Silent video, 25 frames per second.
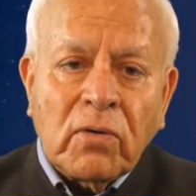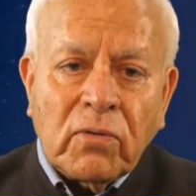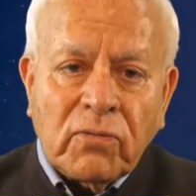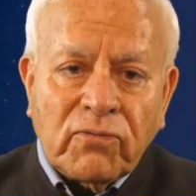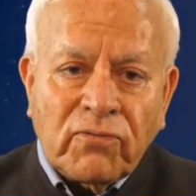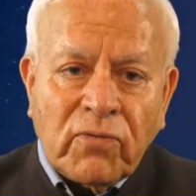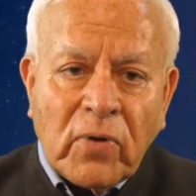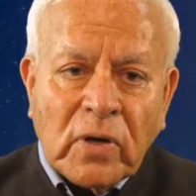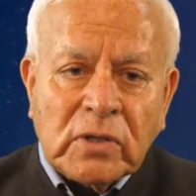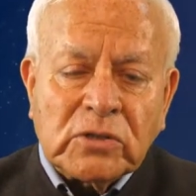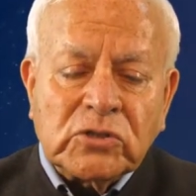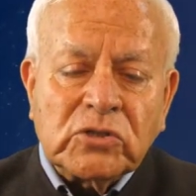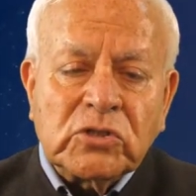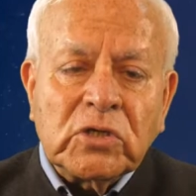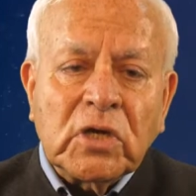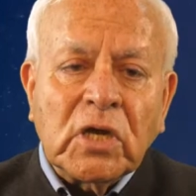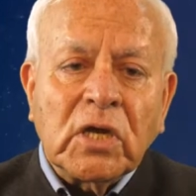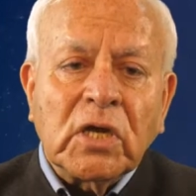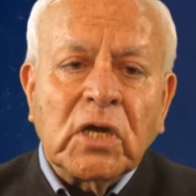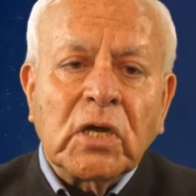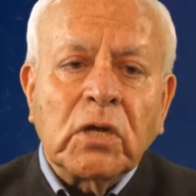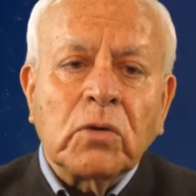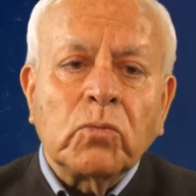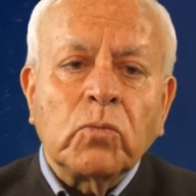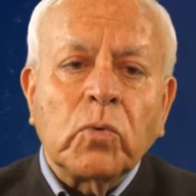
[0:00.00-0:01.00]

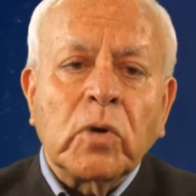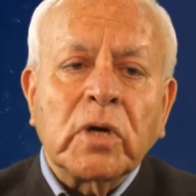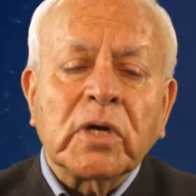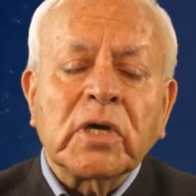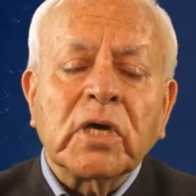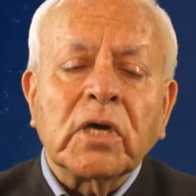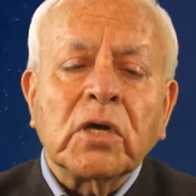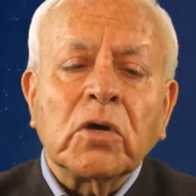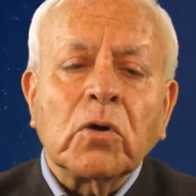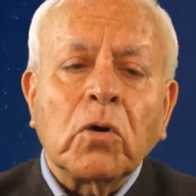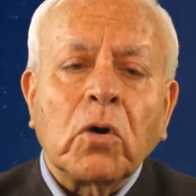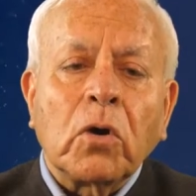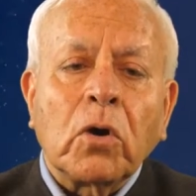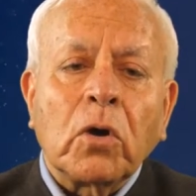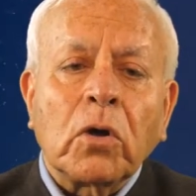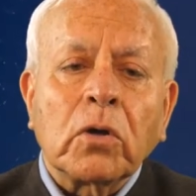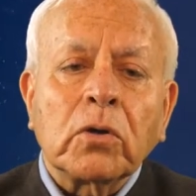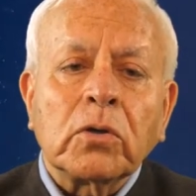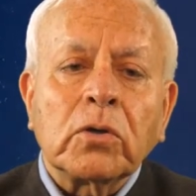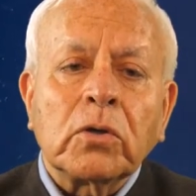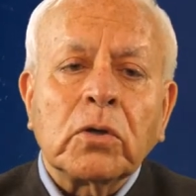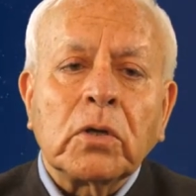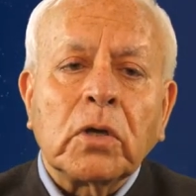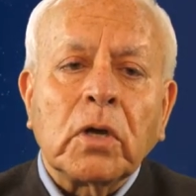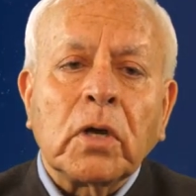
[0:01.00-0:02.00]
functioning, in working
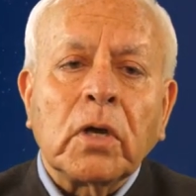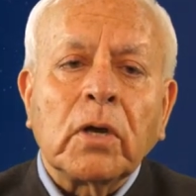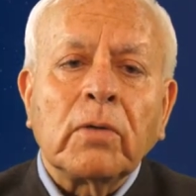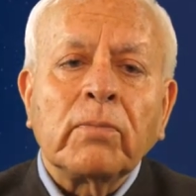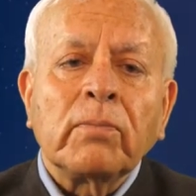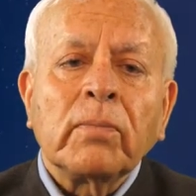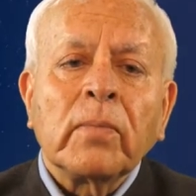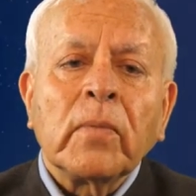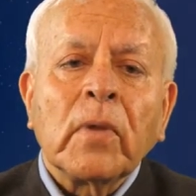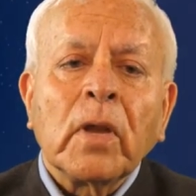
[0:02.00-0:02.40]
on